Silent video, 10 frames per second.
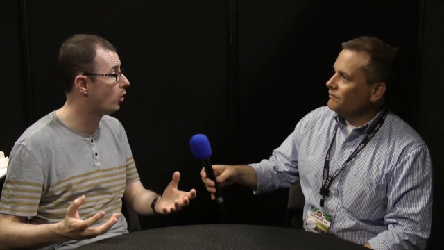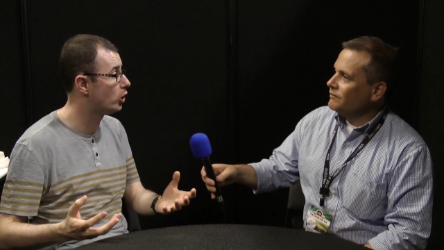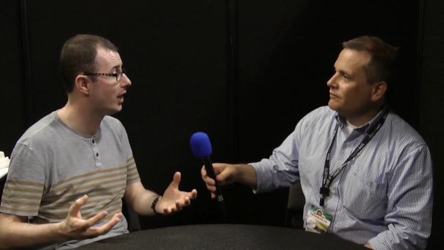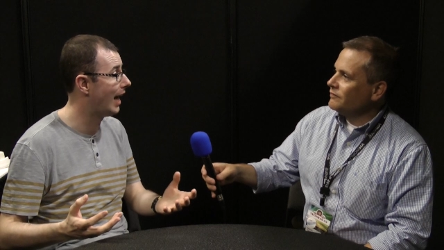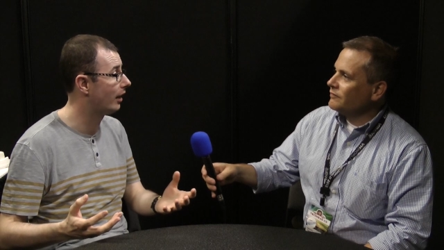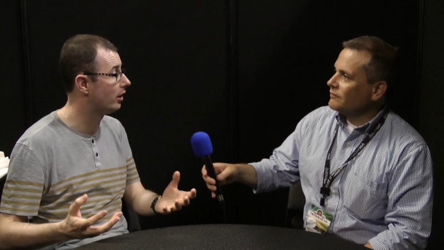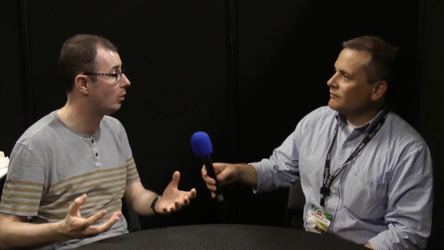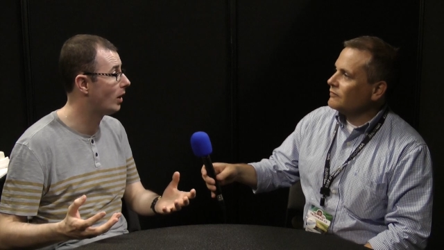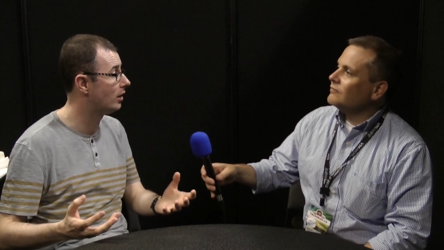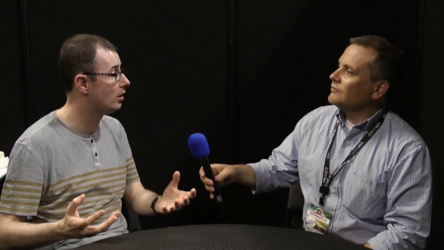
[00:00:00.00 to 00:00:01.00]

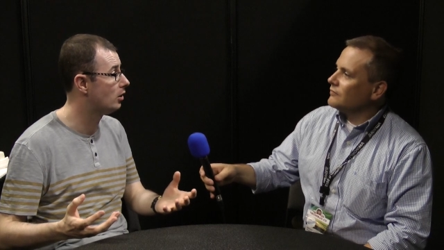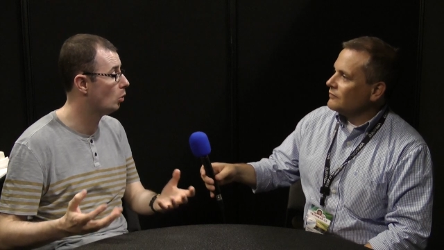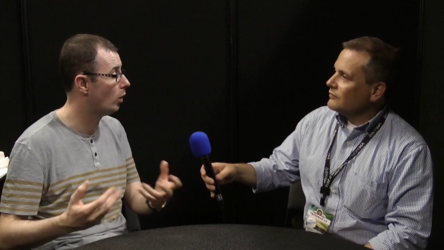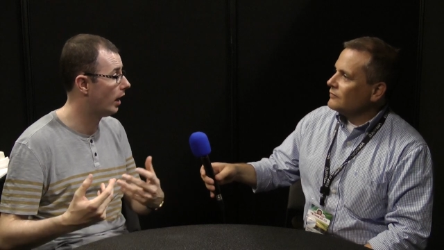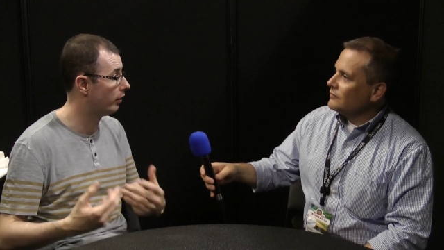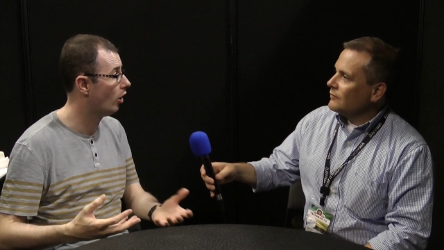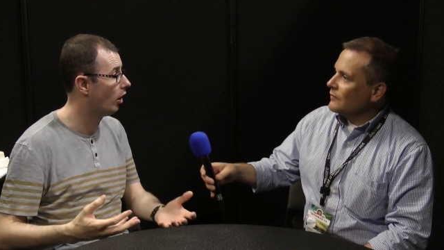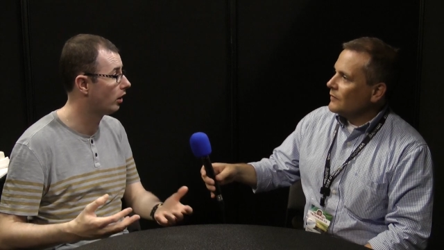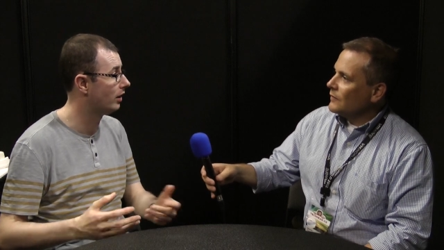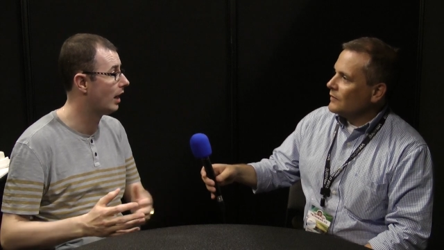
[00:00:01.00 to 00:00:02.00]
Speaker 1: functionality went into uh, the
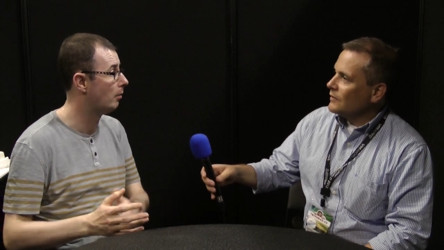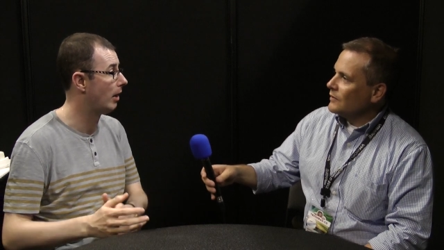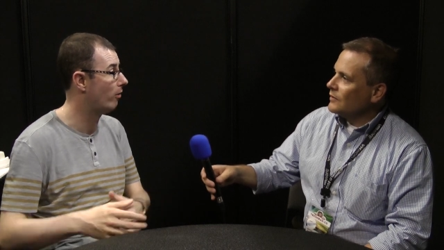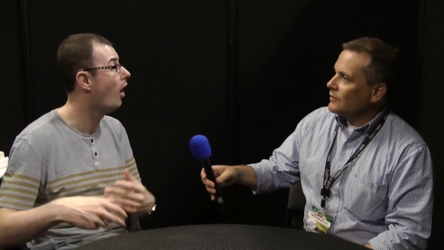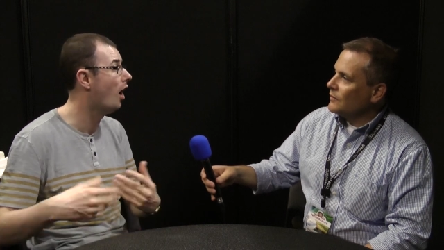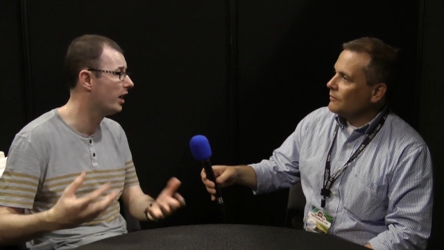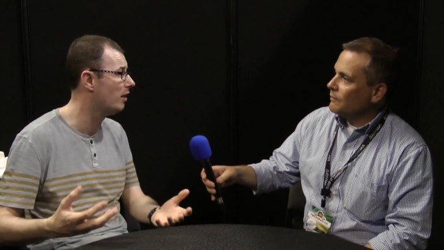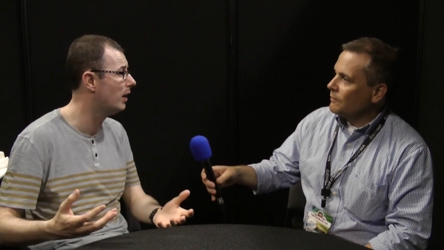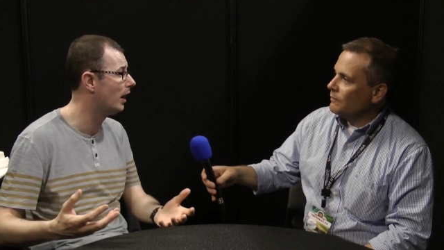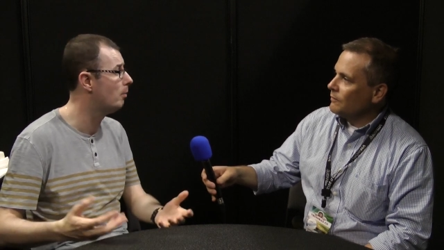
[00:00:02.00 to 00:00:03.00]
Oracle database,
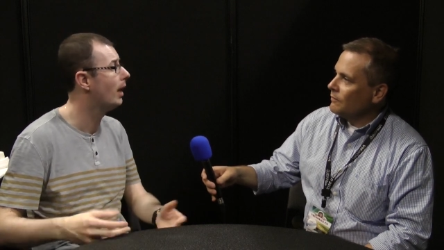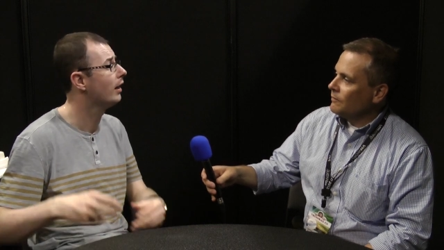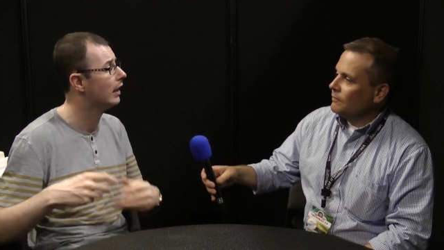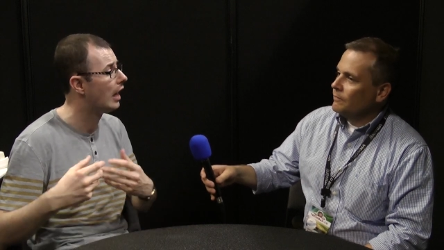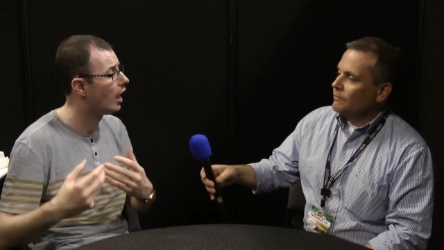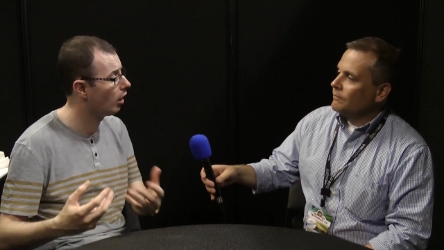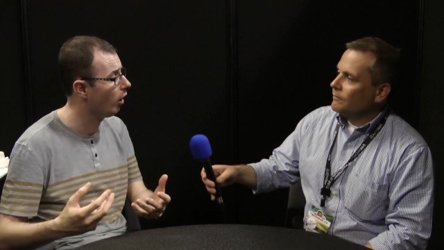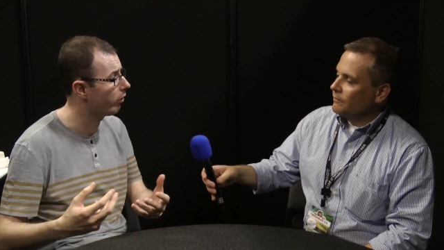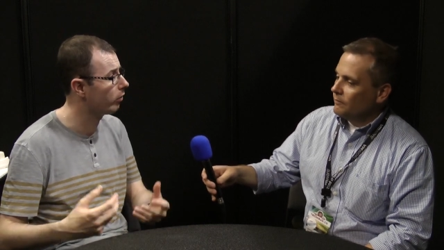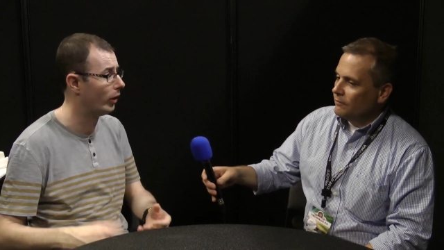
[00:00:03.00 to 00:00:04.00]
high availability,
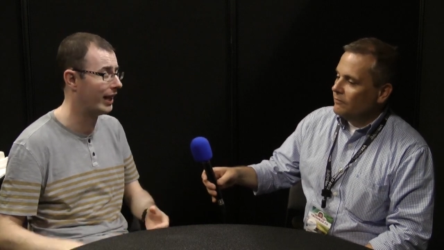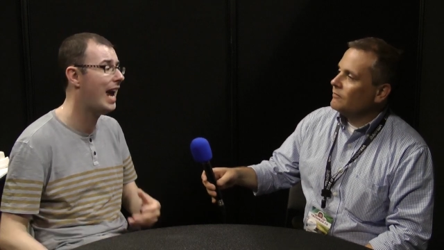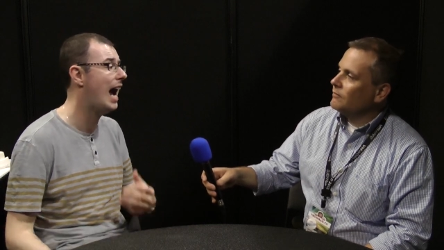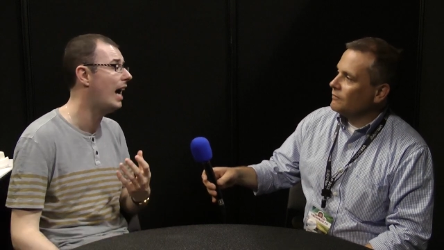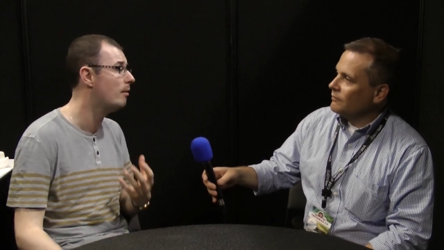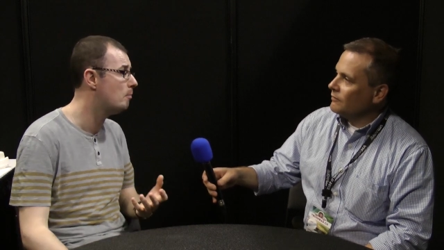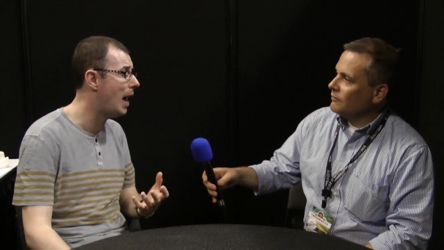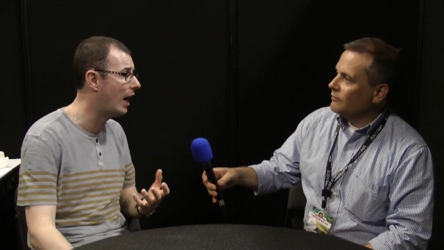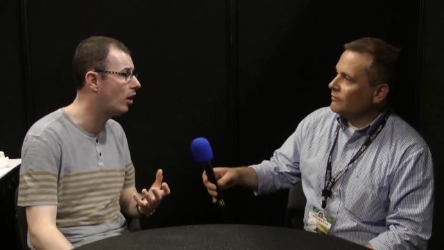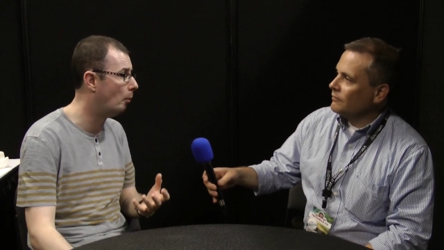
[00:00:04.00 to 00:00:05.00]
clustering,
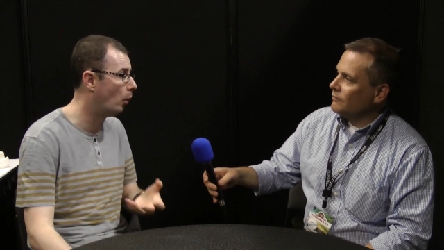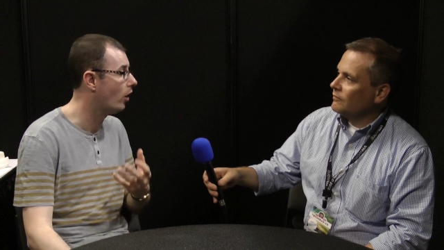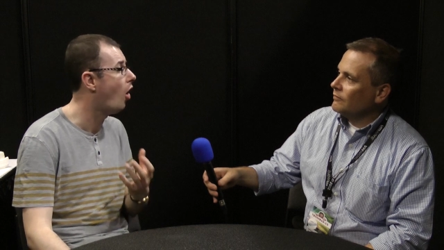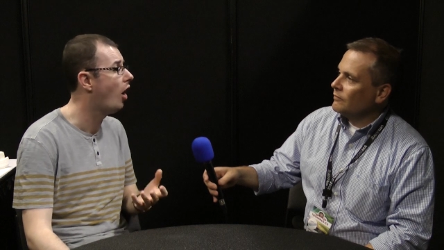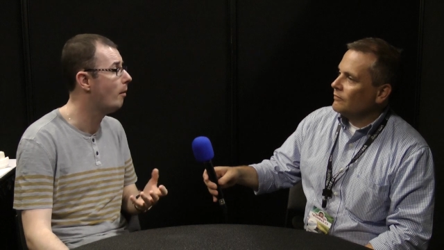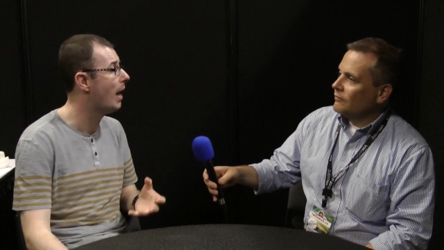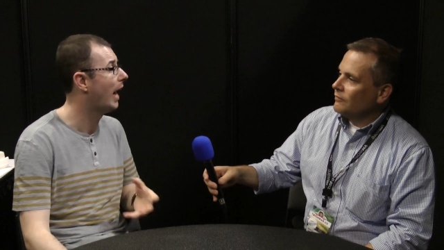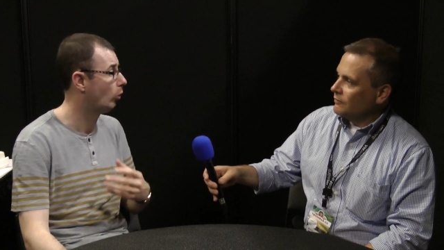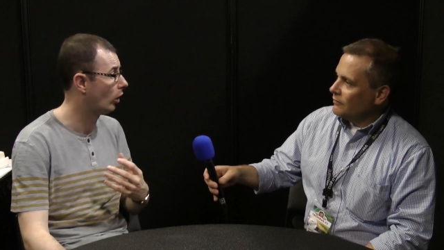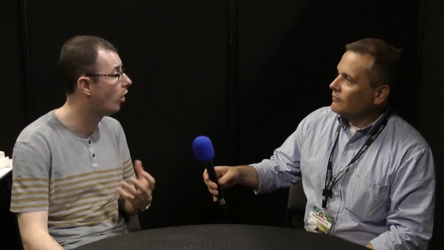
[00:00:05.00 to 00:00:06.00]
and backup with
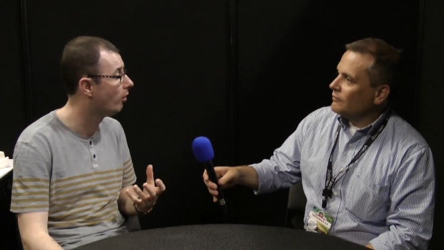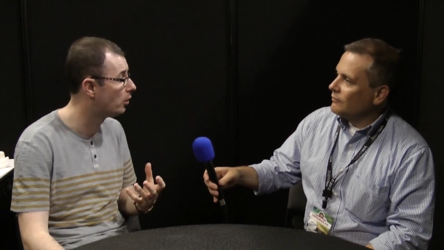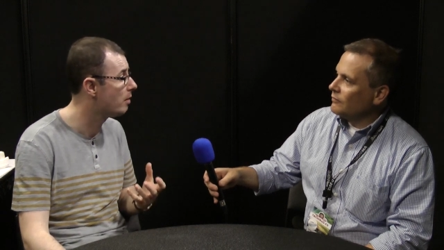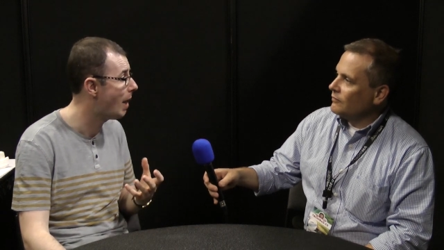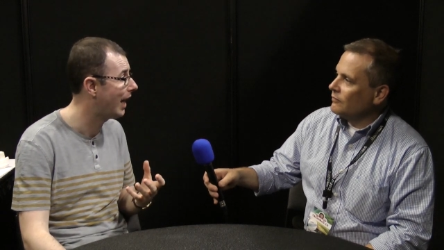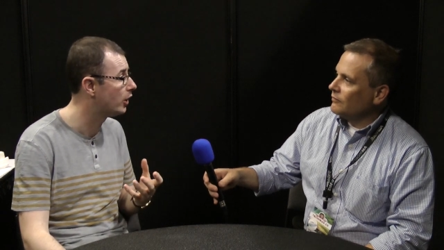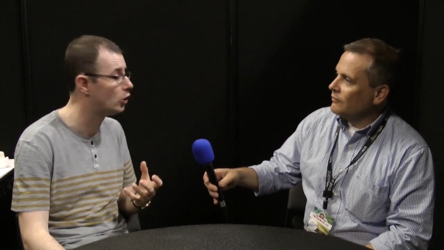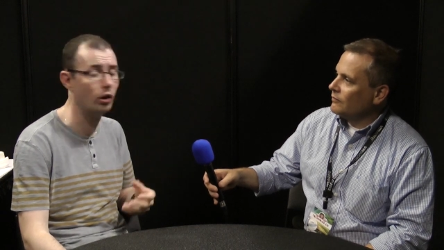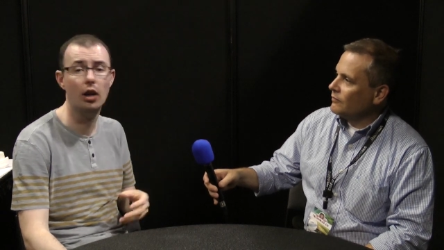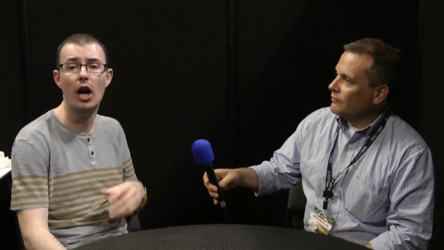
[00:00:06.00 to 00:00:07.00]
RMAN, Recovery
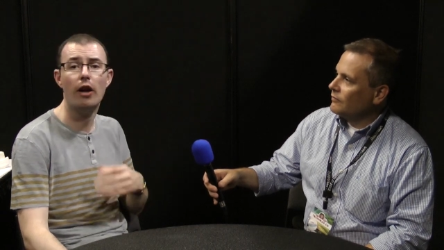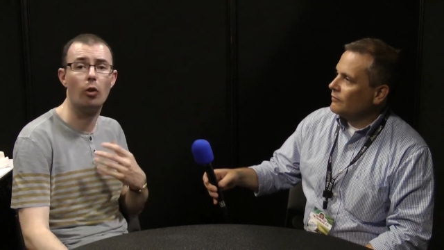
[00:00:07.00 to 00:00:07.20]
Manager.